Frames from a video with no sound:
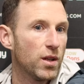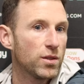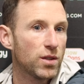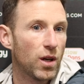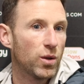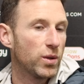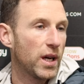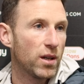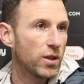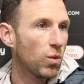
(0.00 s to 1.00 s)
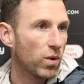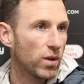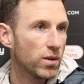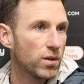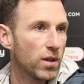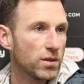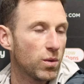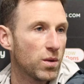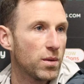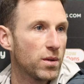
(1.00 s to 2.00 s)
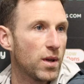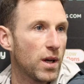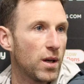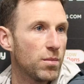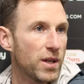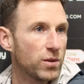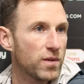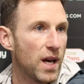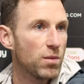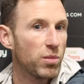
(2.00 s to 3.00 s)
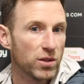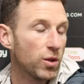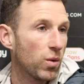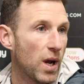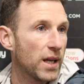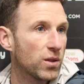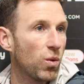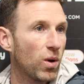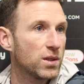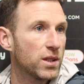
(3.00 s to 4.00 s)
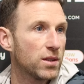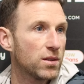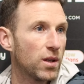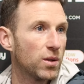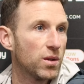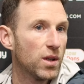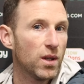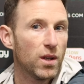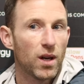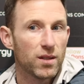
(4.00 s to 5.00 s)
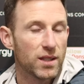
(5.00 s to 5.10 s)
So yeah, I don't want to mess with that, but I do want to add quality. So I